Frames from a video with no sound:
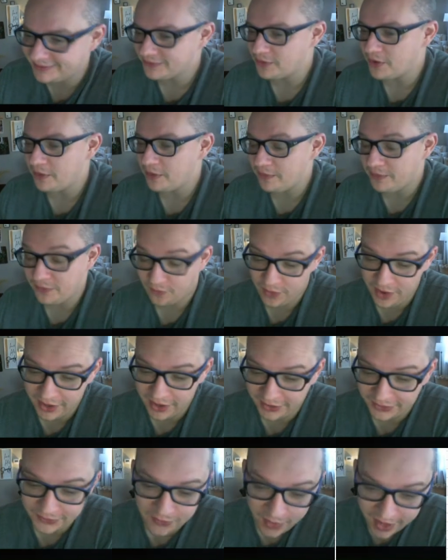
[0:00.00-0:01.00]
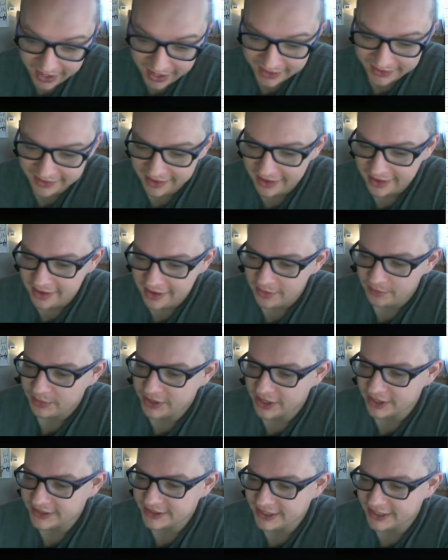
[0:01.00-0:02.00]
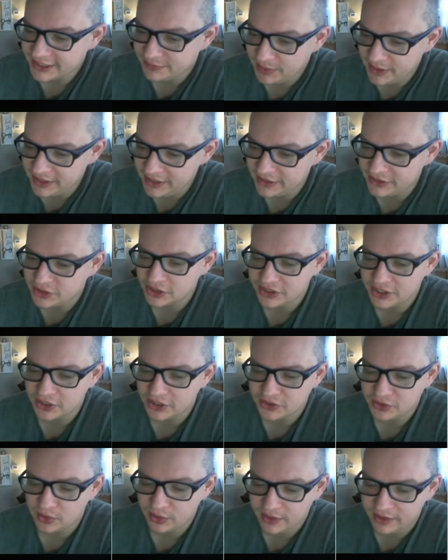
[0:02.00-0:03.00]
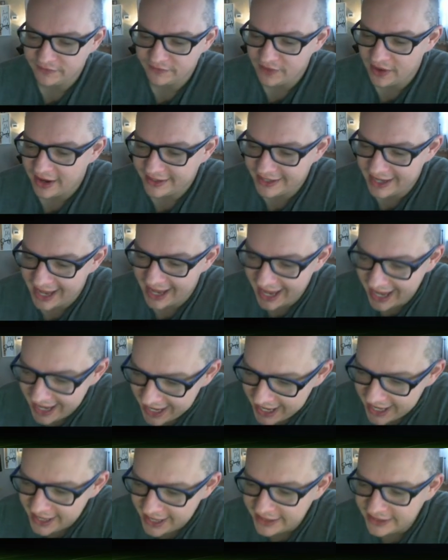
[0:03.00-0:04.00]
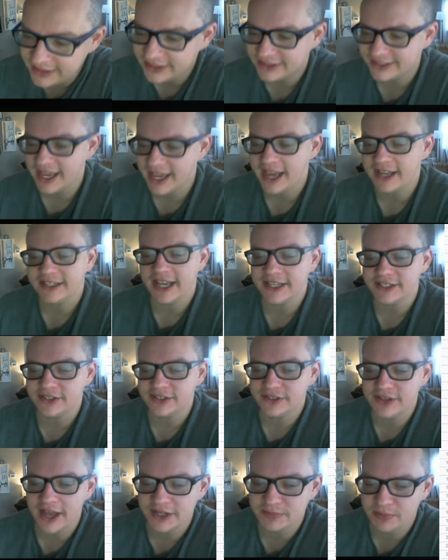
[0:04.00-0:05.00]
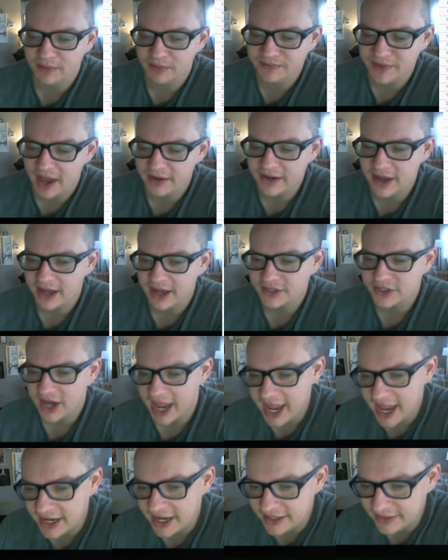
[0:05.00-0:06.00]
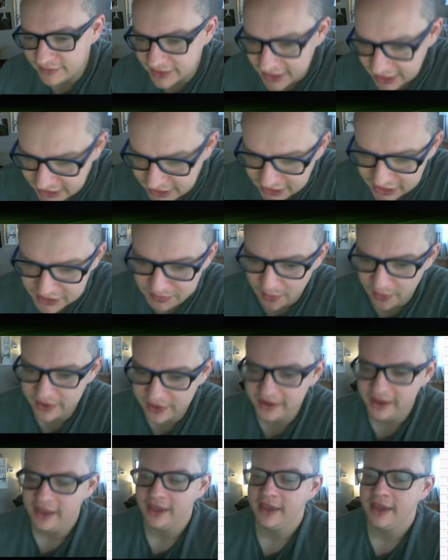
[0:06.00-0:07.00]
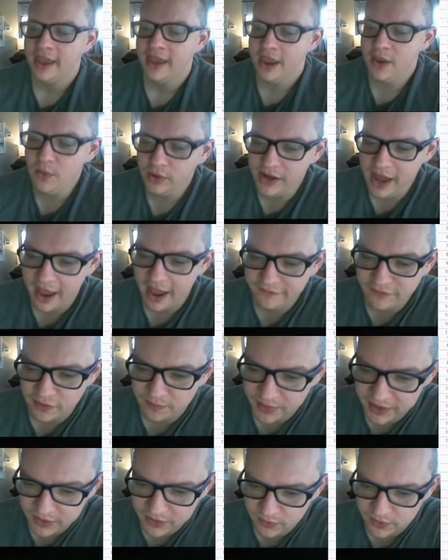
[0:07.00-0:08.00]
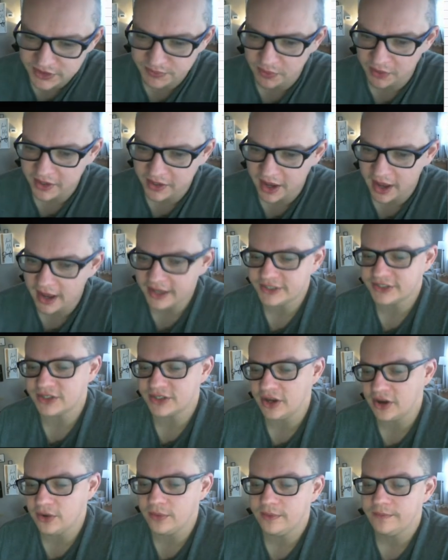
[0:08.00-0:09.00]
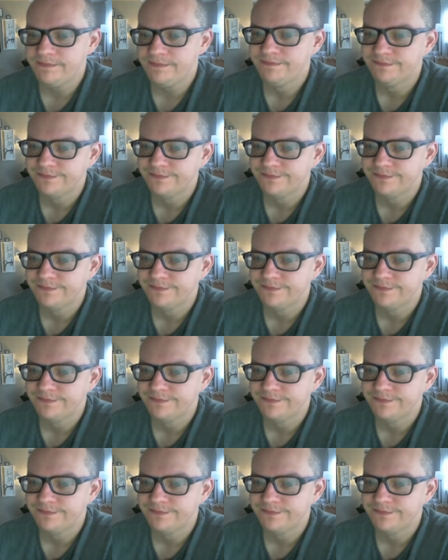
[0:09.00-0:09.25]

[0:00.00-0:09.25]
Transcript: will win because he has beaten Just Here So I Don't Get Fined and Sag Nasty Notch Above Top Notch, and even get to this point, he would have to beat Whispering Eye. So